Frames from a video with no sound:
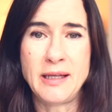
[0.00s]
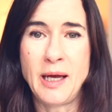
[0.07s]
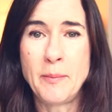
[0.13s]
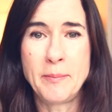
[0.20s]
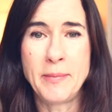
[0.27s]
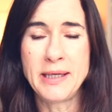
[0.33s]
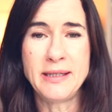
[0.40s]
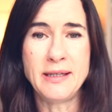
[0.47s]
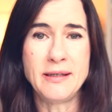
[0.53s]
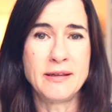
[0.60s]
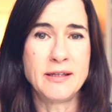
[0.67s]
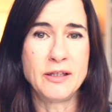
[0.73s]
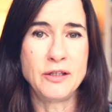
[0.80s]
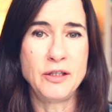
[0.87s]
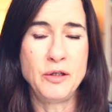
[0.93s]
that money
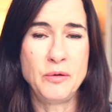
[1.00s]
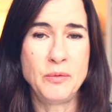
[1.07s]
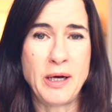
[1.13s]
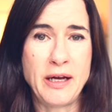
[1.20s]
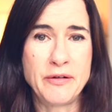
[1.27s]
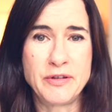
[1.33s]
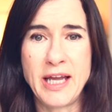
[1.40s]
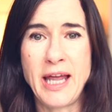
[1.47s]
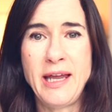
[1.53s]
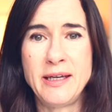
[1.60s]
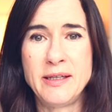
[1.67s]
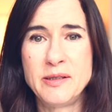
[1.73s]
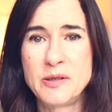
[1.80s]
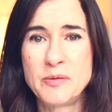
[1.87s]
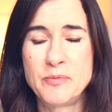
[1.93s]
that you have
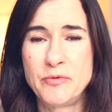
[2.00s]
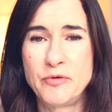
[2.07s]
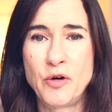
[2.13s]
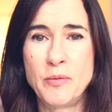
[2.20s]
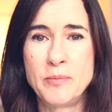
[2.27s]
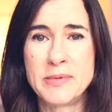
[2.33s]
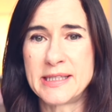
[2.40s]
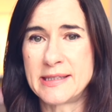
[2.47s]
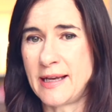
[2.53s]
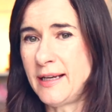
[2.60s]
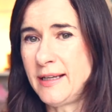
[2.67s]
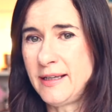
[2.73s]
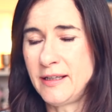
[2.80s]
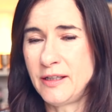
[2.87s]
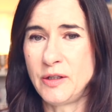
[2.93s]
gained from
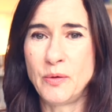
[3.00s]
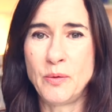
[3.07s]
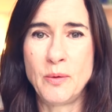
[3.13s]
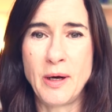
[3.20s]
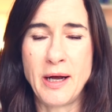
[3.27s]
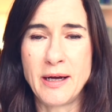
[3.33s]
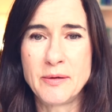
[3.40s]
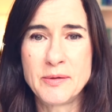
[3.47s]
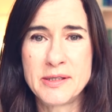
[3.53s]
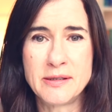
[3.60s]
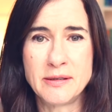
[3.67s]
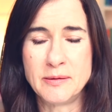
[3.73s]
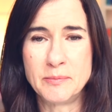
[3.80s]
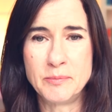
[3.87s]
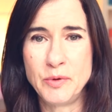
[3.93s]
selling your house
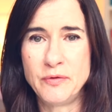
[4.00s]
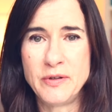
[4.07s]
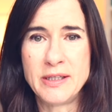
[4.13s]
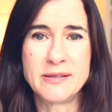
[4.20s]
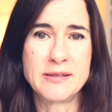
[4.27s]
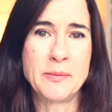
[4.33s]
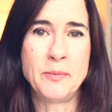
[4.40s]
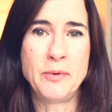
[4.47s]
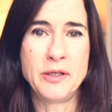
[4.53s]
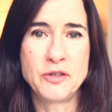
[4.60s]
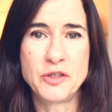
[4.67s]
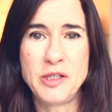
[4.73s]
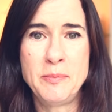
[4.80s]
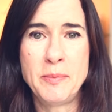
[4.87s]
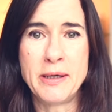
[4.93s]
and moving somewhere
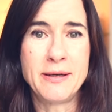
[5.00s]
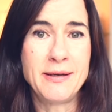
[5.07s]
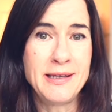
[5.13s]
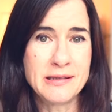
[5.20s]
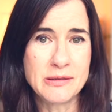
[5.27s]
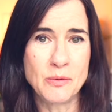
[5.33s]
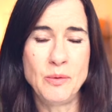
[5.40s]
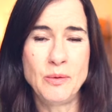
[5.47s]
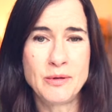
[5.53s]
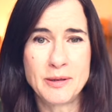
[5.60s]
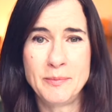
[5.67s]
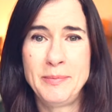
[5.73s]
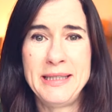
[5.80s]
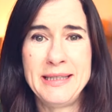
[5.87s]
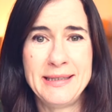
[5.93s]
cheaper is all
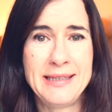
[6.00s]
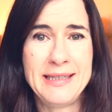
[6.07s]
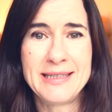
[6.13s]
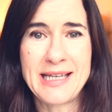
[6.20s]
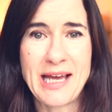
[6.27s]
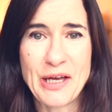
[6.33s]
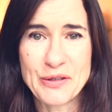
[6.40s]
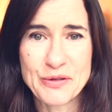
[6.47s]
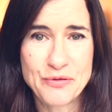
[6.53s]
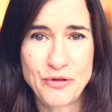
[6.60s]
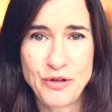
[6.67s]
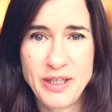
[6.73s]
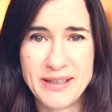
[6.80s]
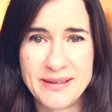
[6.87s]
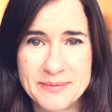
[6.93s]
completely
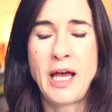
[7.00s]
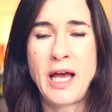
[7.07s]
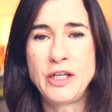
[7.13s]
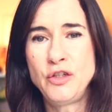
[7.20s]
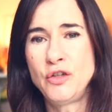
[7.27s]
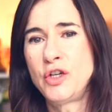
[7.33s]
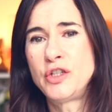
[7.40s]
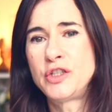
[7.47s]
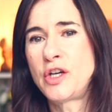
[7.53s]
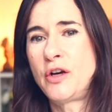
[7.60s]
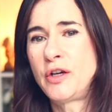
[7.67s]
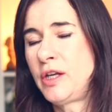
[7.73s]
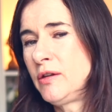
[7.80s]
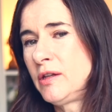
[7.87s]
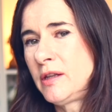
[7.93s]
tax-free. And you could
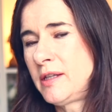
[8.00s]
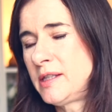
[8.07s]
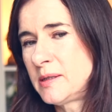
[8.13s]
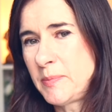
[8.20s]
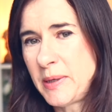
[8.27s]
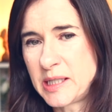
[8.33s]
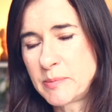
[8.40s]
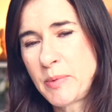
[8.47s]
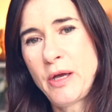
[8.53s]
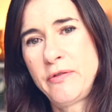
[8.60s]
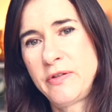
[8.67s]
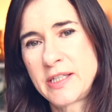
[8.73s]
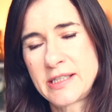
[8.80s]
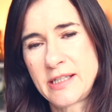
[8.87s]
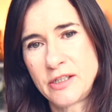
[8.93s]
argue that this makes
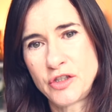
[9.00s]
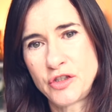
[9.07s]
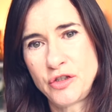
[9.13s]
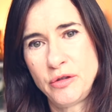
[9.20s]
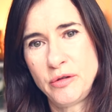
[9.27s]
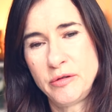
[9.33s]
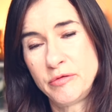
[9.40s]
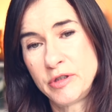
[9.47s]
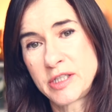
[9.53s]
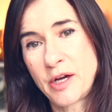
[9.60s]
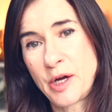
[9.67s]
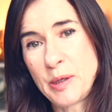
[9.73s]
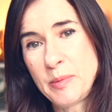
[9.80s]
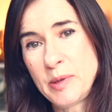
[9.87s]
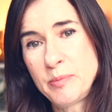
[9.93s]
perfect sense during
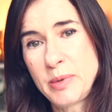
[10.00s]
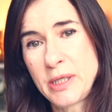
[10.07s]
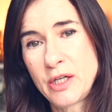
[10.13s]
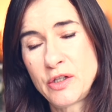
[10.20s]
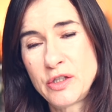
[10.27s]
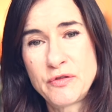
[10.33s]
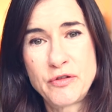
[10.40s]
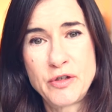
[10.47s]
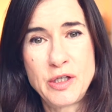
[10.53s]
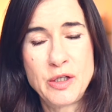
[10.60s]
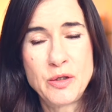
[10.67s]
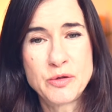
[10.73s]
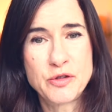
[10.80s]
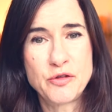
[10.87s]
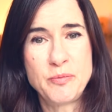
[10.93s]
retirement because for a
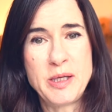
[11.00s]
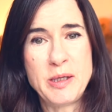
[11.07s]
lot of